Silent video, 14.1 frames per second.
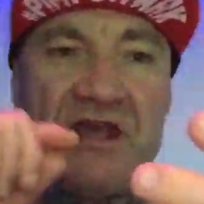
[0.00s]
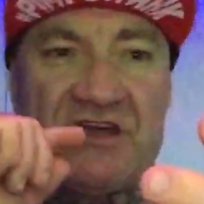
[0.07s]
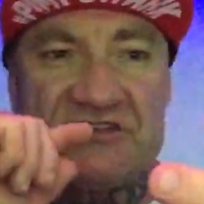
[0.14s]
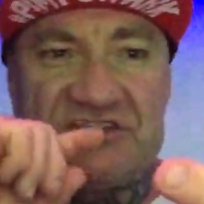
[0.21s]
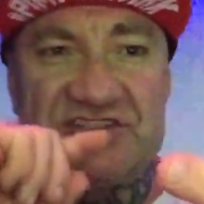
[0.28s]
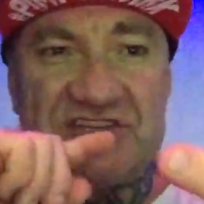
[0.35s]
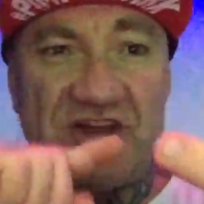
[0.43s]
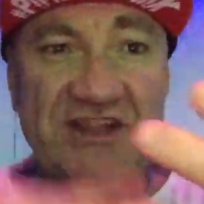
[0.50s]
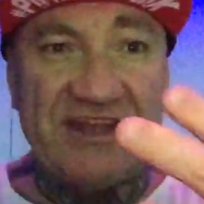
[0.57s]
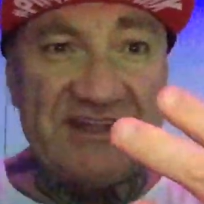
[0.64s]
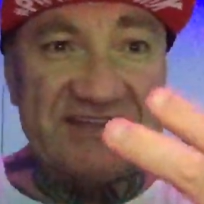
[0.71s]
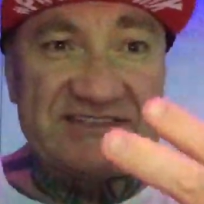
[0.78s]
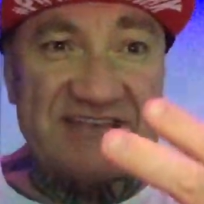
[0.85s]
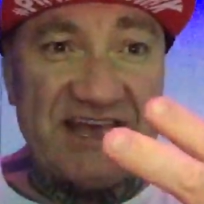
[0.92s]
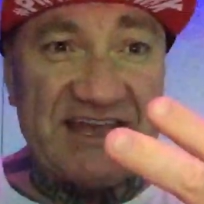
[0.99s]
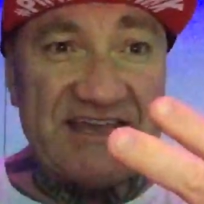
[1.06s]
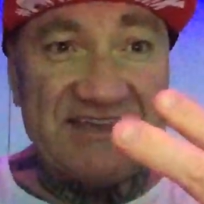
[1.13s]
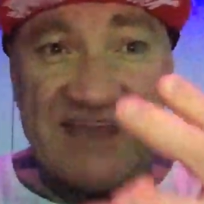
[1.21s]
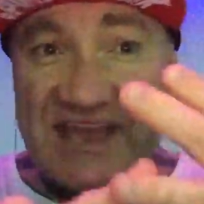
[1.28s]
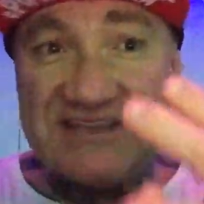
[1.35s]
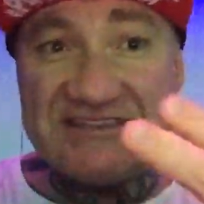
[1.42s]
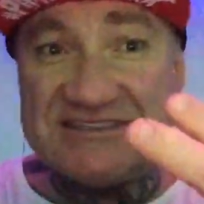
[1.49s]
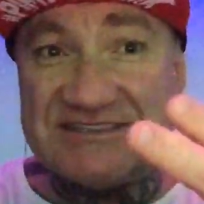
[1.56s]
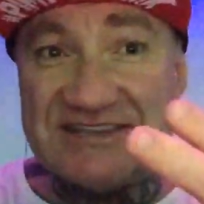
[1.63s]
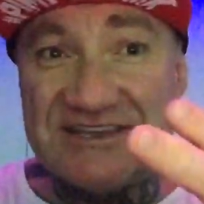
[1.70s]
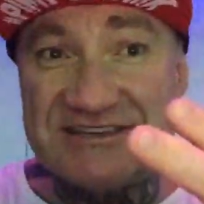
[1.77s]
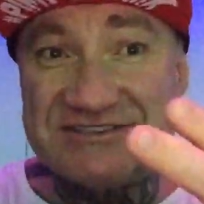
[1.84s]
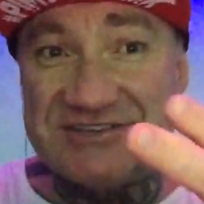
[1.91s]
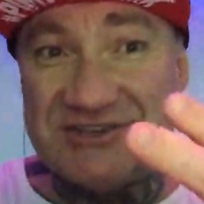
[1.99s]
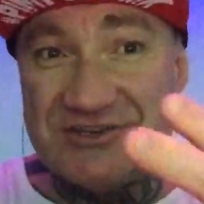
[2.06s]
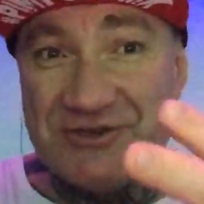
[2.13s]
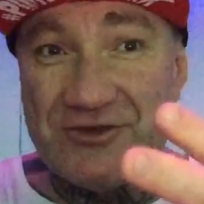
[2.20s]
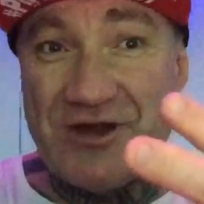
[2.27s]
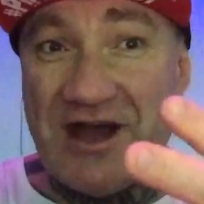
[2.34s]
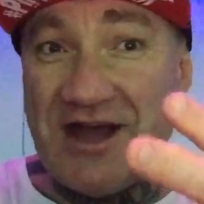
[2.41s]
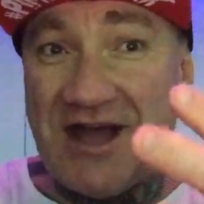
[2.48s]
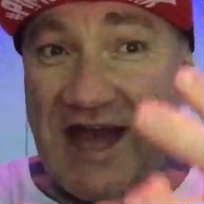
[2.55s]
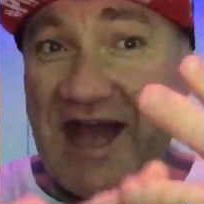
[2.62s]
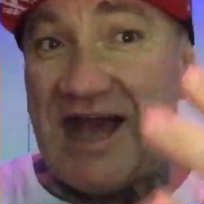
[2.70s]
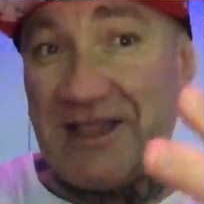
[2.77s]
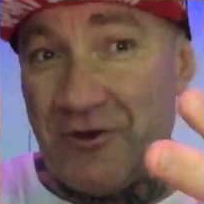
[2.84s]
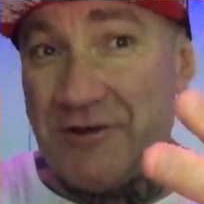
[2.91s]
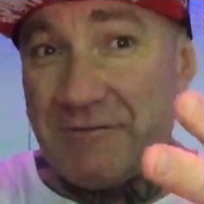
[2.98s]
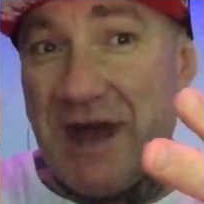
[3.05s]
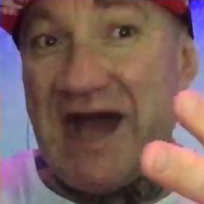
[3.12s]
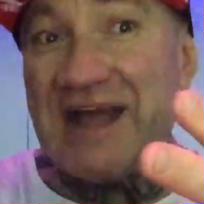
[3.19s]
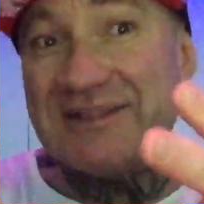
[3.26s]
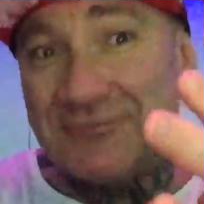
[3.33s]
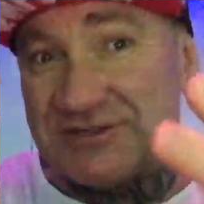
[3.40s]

She's either going to say yes to your haloi baht,